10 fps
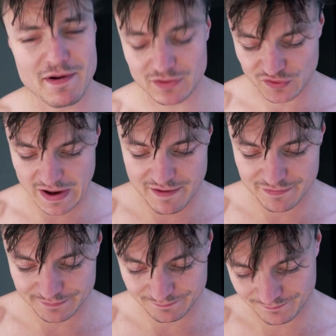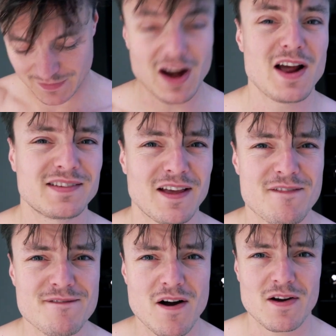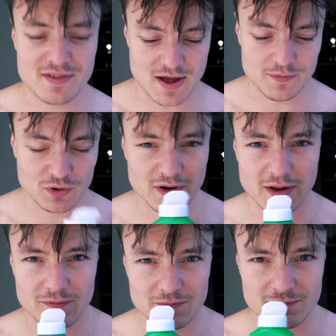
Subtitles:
after shave, and I say, fuck that, I'm doing it.